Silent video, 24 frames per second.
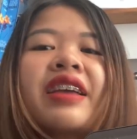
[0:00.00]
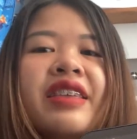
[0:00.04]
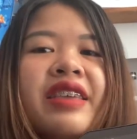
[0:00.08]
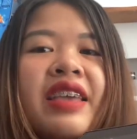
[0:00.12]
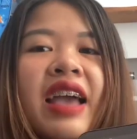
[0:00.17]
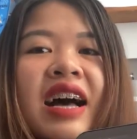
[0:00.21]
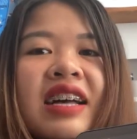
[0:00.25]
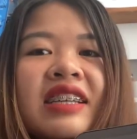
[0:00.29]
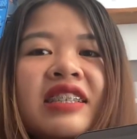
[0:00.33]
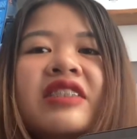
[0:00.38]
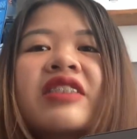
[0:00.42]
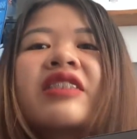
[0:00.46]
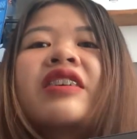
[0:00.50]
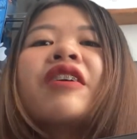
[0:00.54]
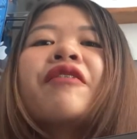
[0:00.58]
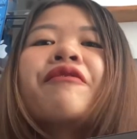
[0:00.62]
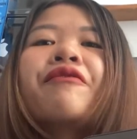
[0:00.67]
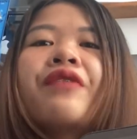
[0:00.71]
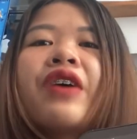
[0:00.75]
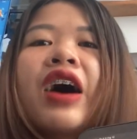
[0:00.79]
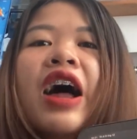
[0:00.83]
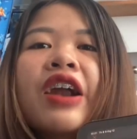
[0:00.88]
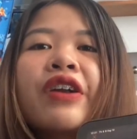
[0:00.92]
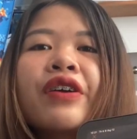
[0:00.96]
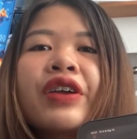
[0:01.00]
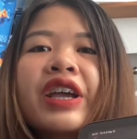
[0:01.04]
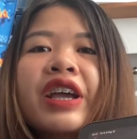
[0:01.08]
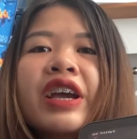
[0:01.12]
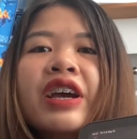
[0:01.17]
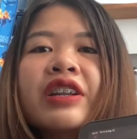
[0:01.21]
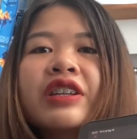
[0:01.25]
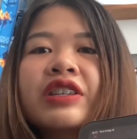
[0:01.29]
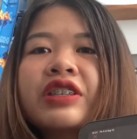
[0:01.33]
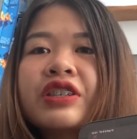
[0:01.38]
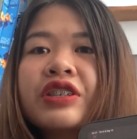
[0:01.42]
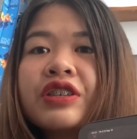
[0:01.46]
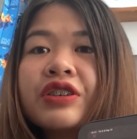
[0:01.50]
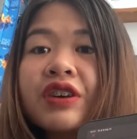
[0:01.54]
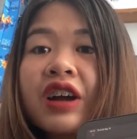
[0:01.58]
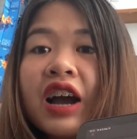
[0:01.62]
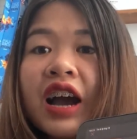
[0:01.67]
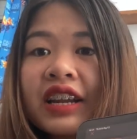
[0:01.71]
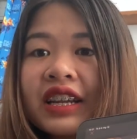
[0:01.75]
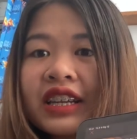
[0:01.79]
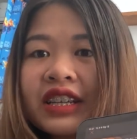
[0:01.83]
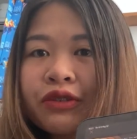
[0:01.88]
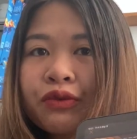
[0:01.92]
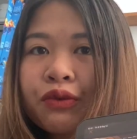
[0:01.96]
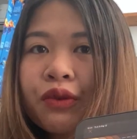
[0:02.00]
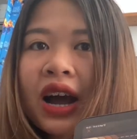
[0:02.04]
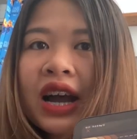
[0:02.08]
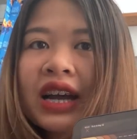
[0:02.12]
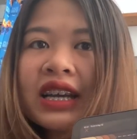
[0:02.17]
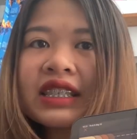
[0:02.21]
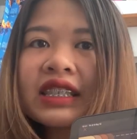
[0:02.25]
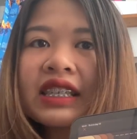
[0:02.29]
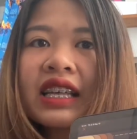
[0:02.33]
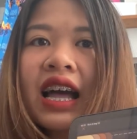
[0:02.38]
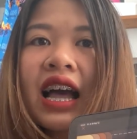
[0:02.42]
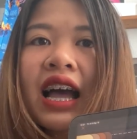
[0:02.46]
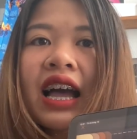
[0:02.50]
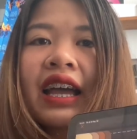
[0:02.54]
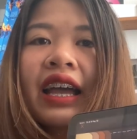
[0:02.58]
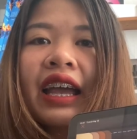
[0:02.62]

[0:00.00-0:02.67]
Yes, very good. You got it right.